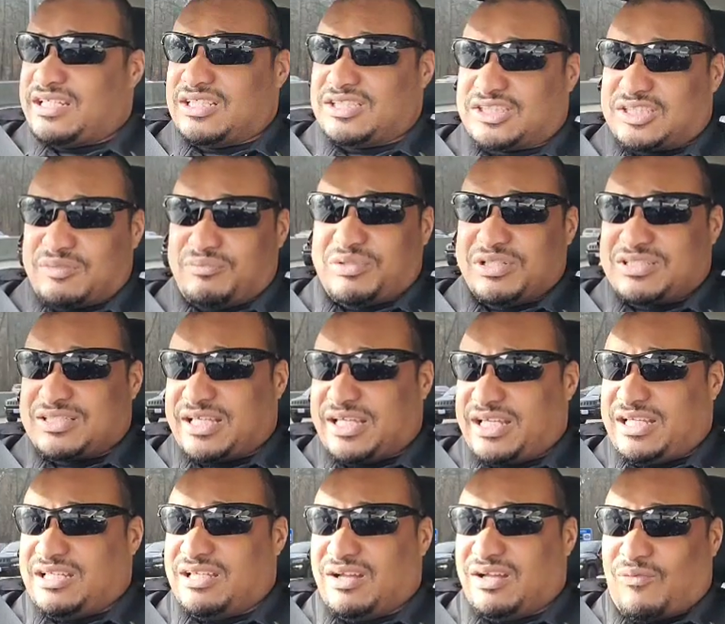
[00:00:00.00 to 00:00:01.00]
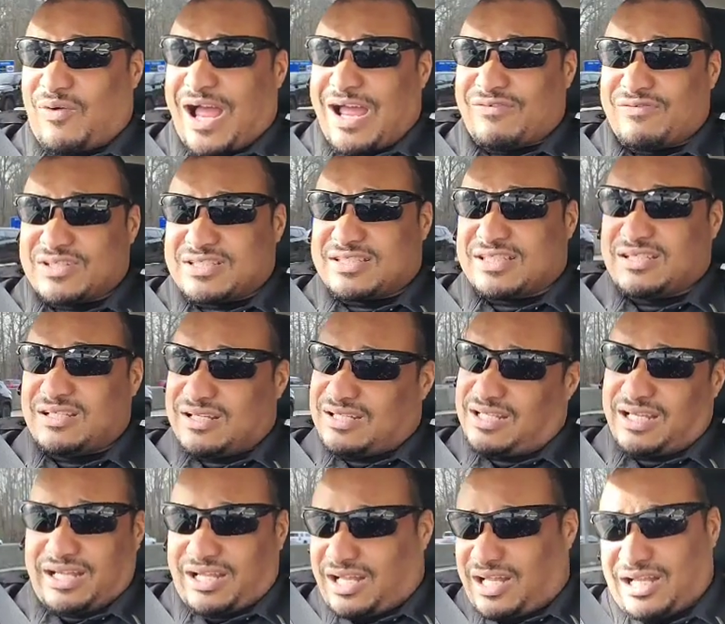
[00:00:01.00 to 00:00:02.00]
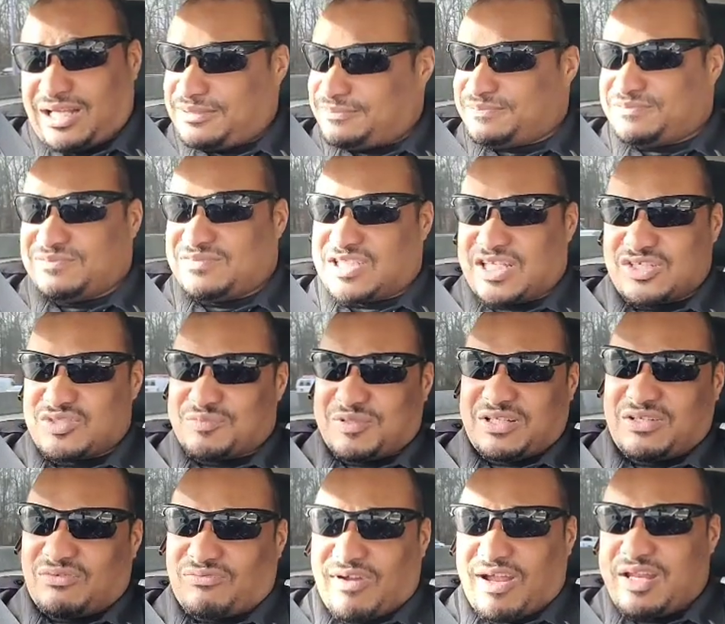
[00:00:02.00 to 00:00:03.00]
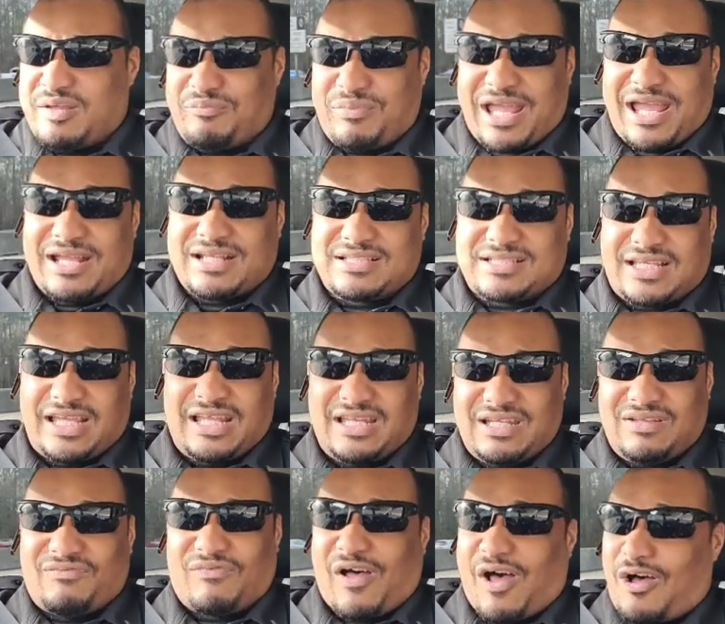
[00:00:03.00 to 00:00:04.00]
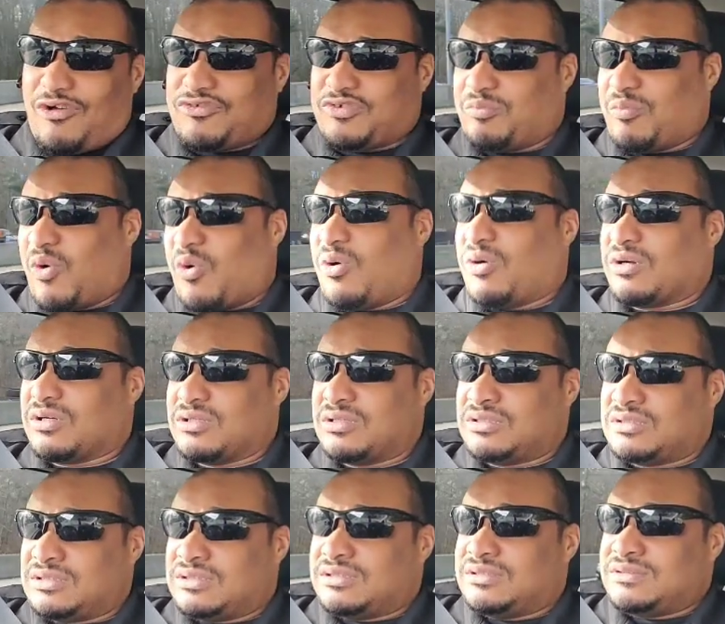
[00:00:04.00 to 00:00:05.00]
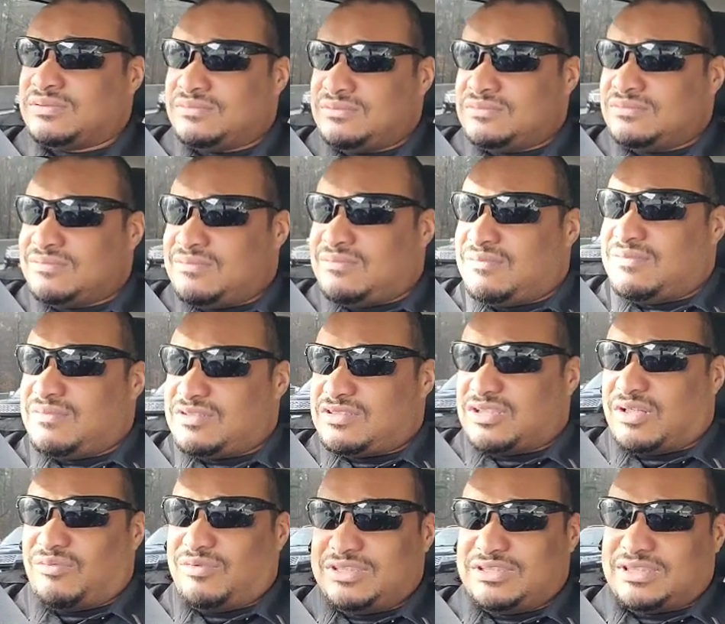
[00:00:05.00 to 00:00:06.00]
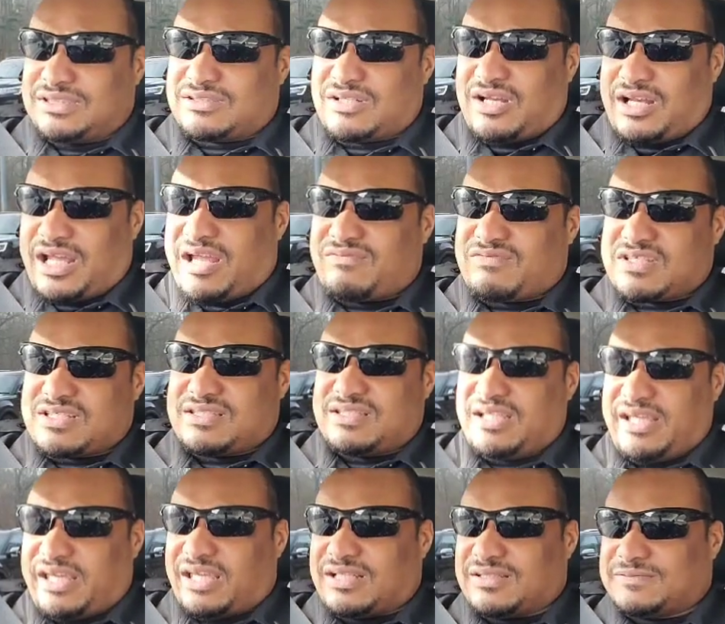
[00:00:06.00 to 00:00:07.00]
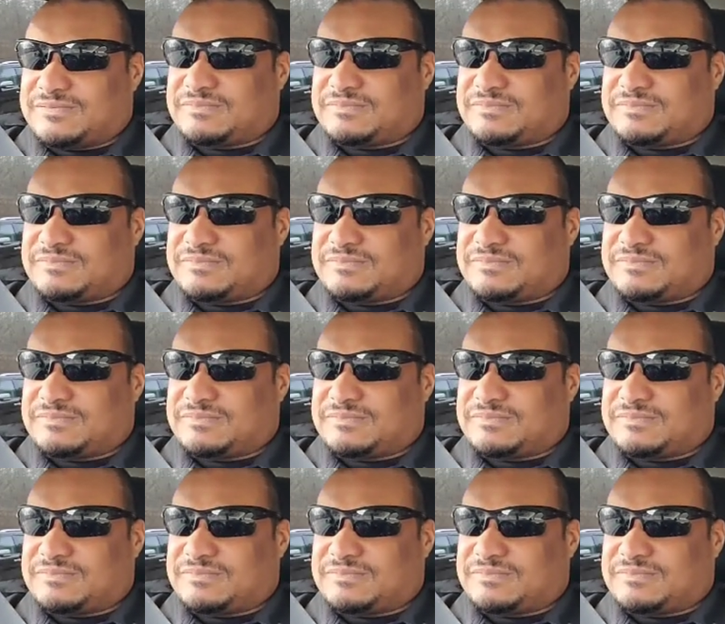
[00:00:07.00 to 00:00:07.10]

You should be seeing the wide receiver, the running backs getting involved more. So we're just going to have to see.